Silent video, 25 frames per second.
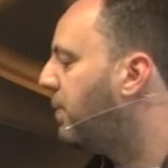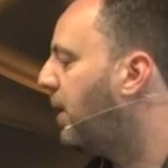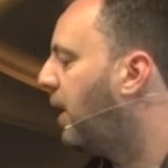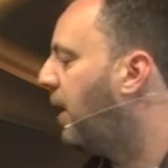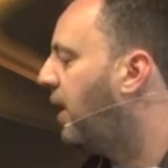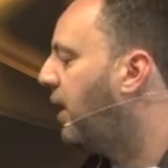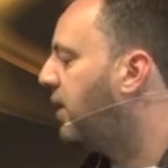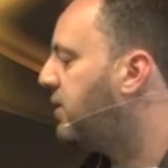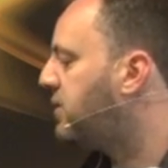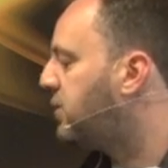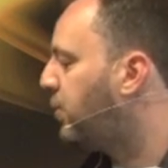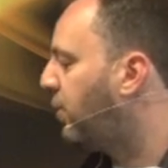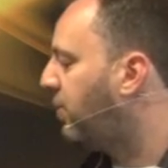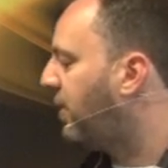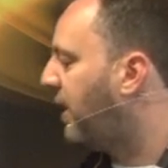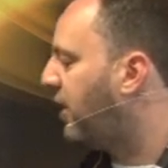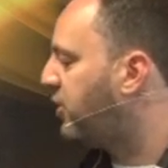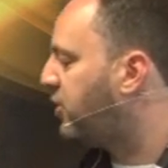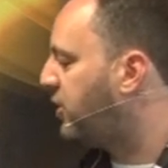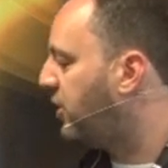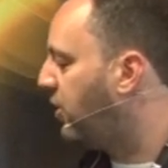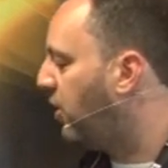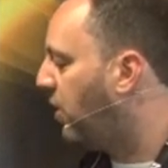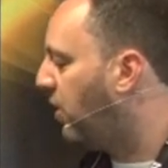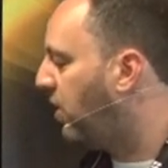So we've
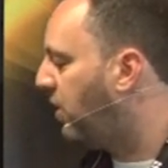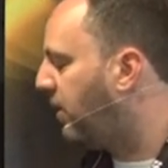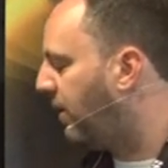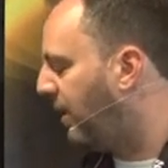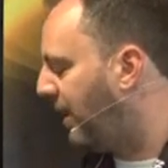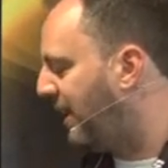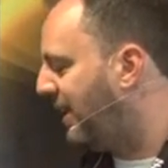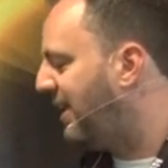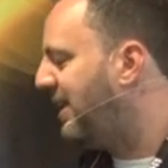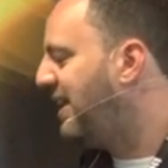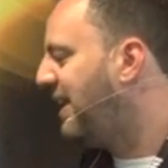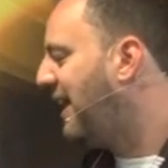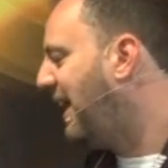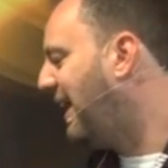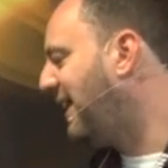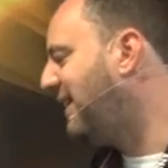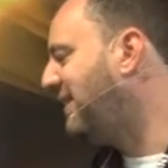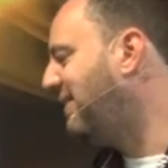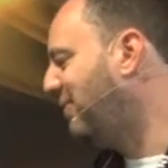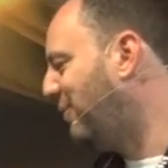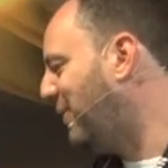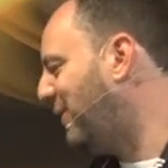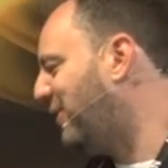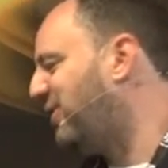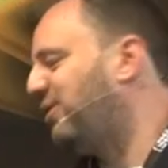actually got,
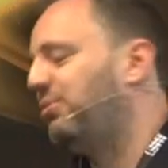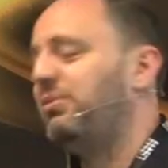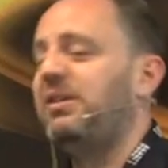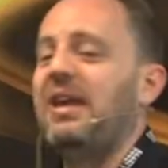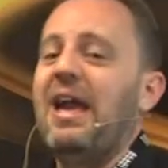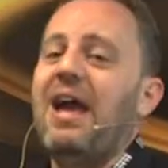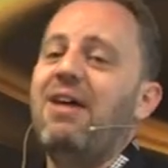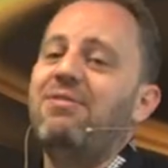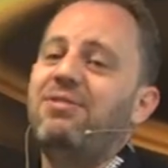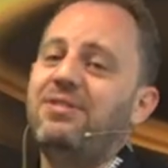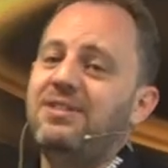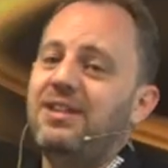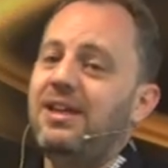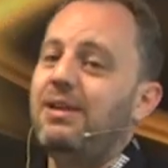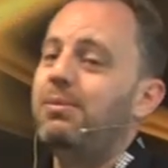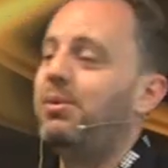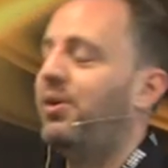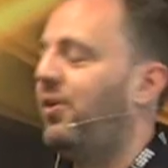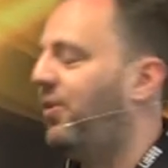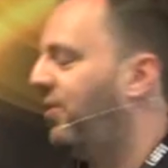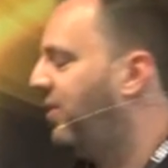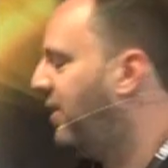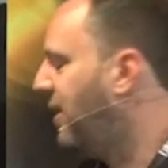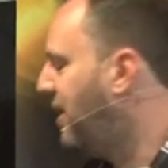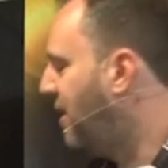with some gaff tape
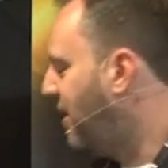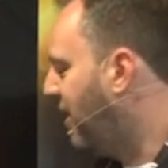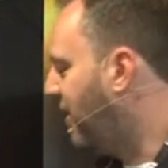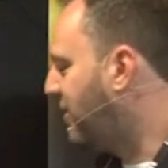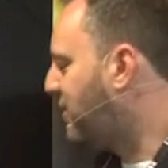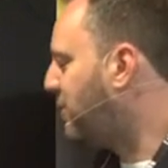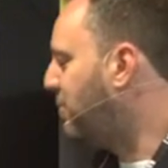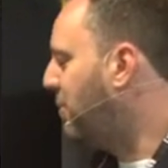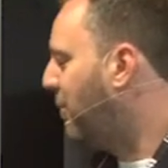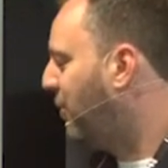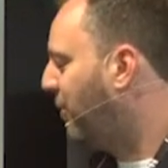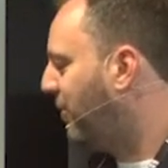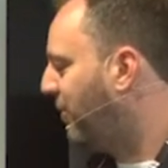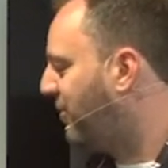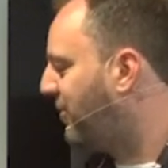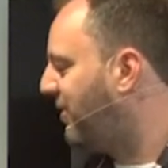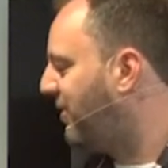on, a small